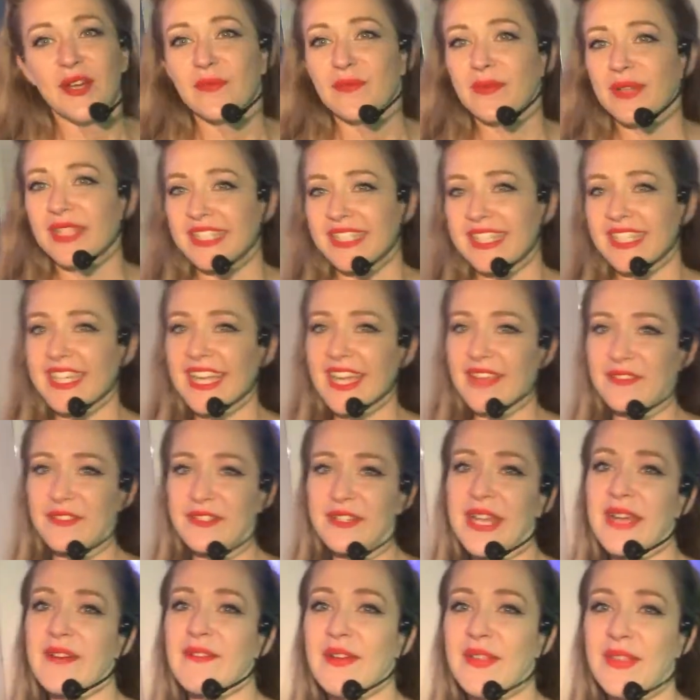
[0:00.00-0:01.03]
but together
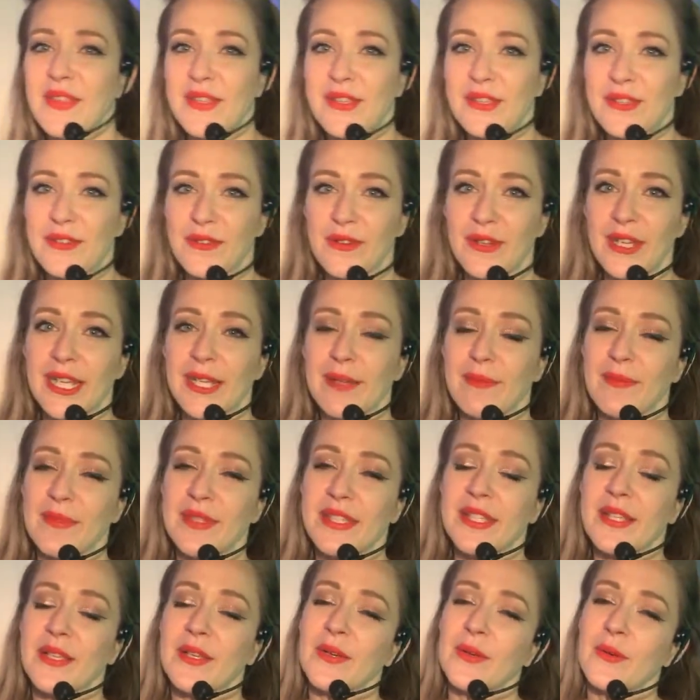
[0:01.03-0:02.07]
now on the
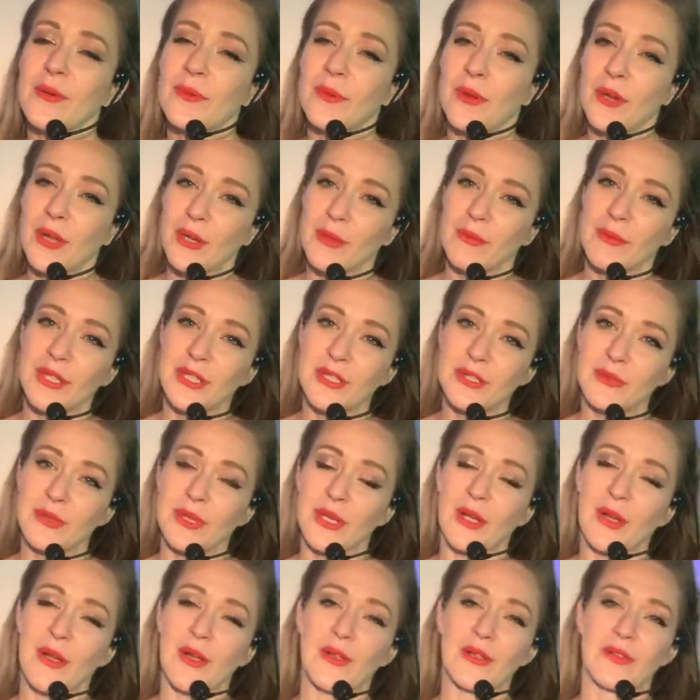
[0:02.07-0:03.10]
streams, we're going to be
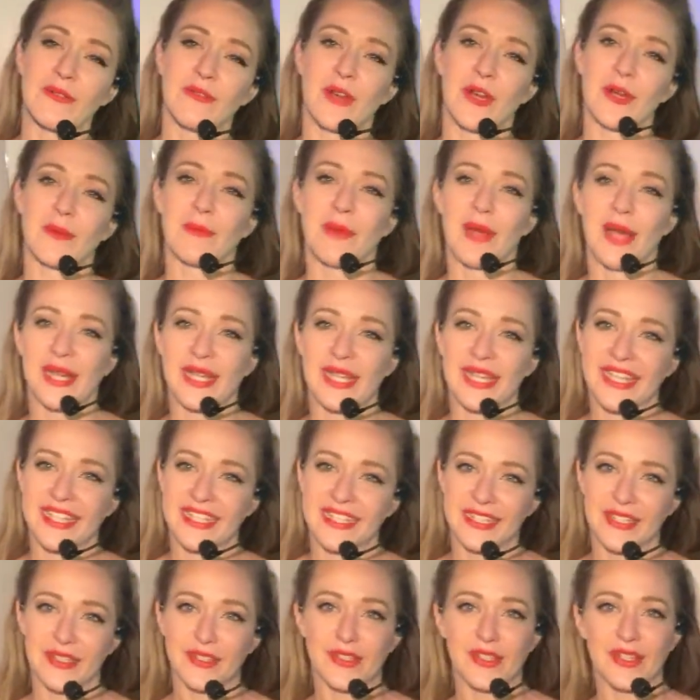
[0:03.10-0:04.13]
doing all of our body
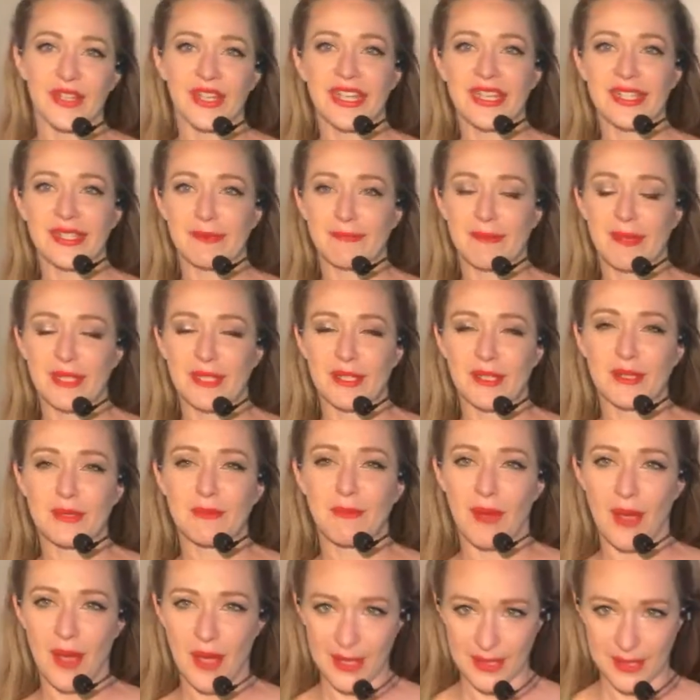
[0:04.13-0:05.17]
conditioning as much as
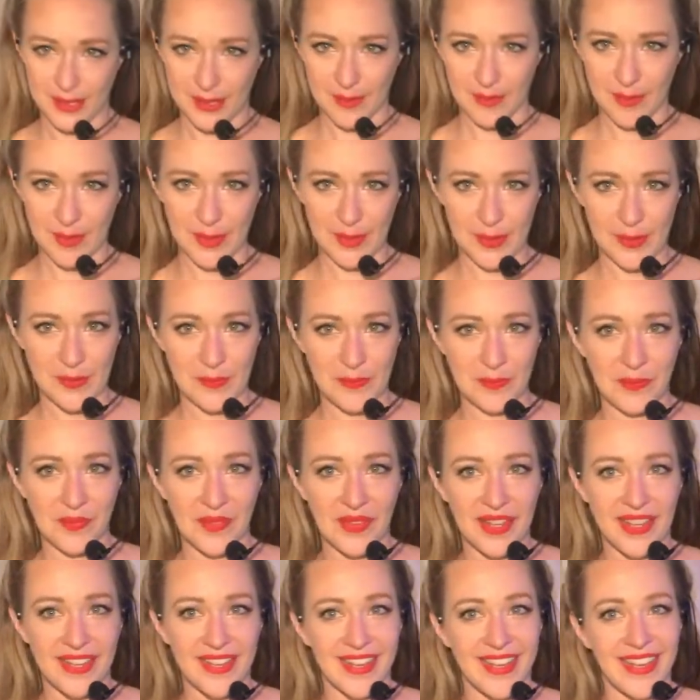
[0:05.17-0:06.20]
possible.
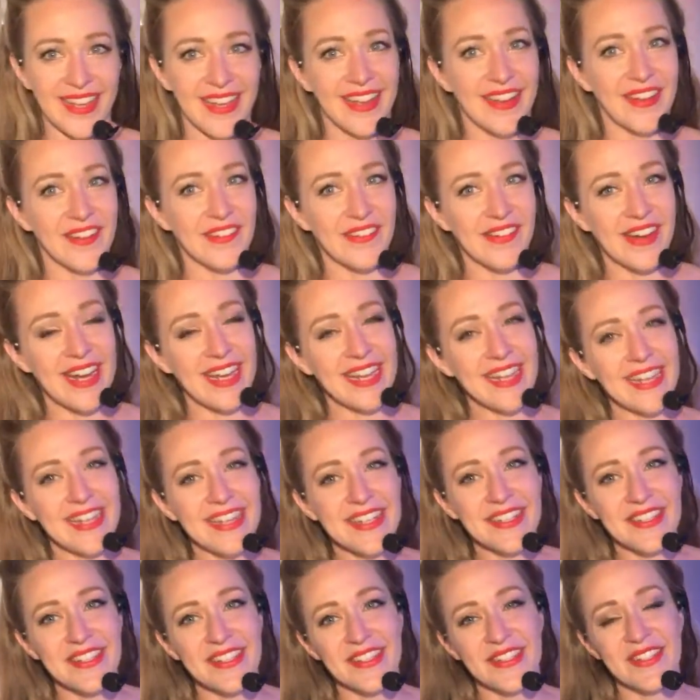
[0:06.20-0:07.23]
All right,
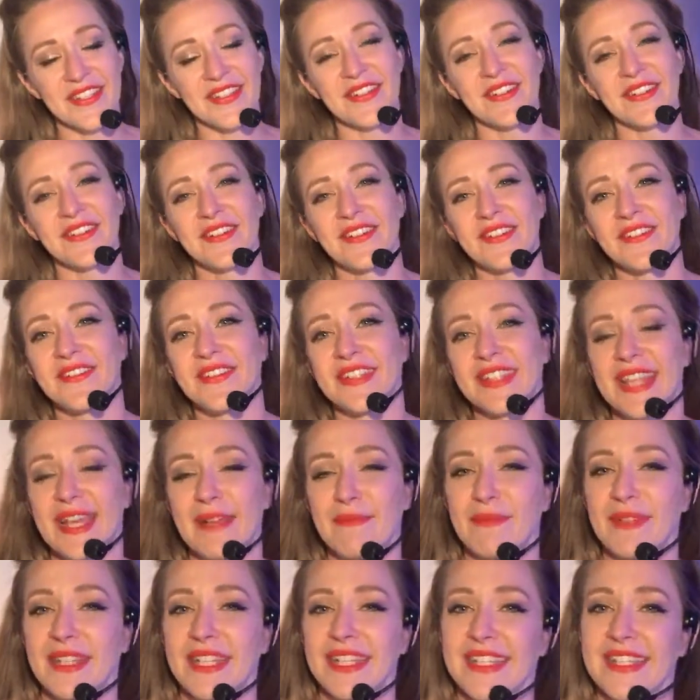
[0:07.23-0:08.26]
so with
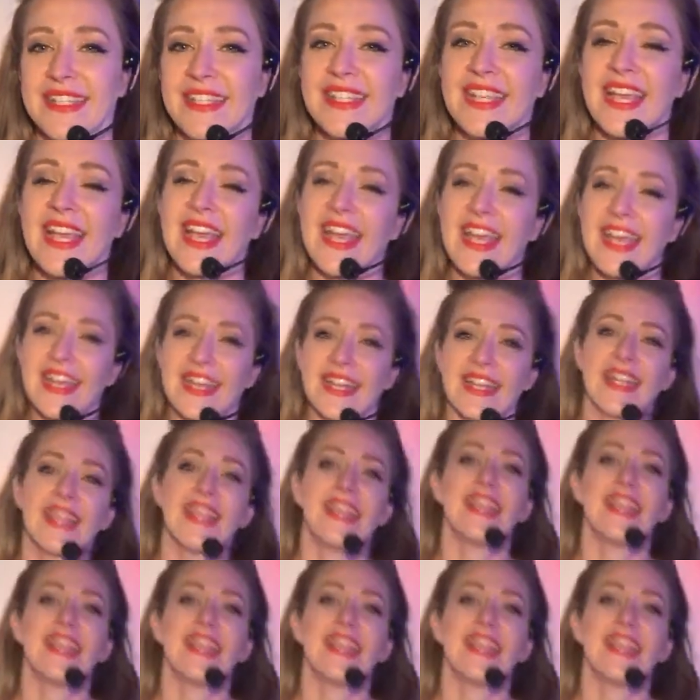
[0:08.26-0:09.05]
that being said,